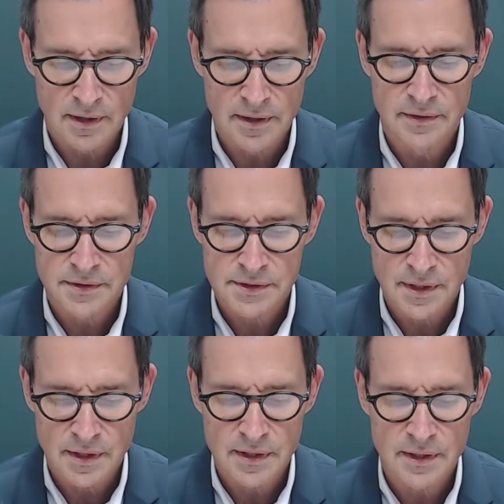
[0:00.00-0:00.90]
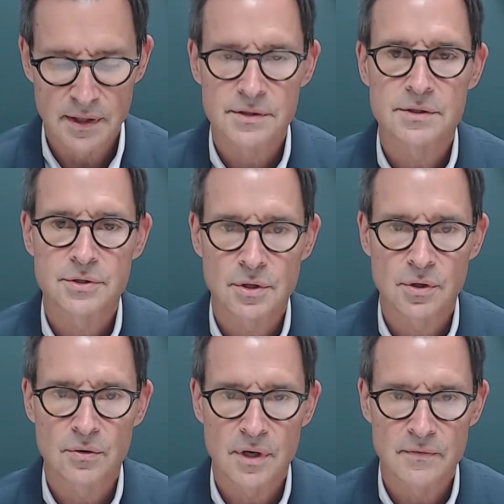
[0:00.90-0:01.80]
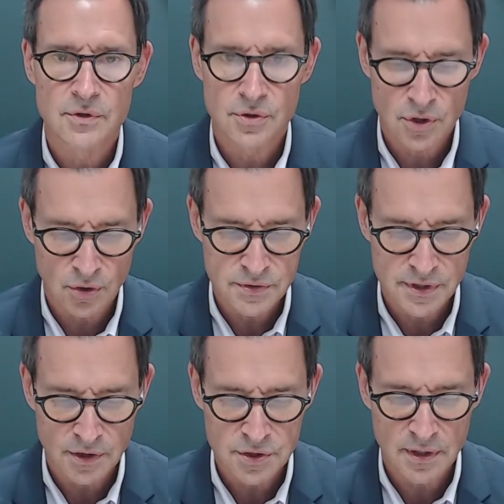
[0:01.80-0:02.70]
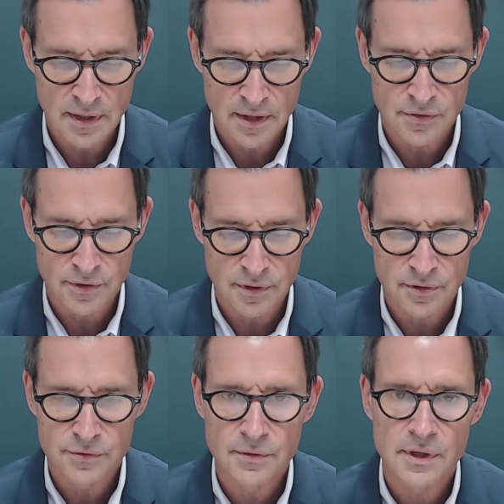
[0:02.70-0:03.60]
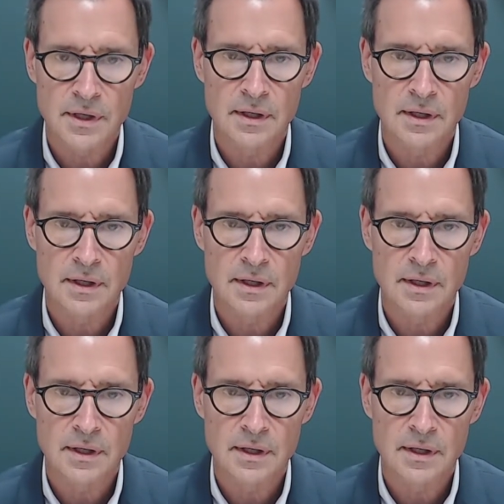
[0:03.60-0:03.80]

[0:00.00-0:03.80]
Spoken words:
in this area is Internal Revenue Code Section 933.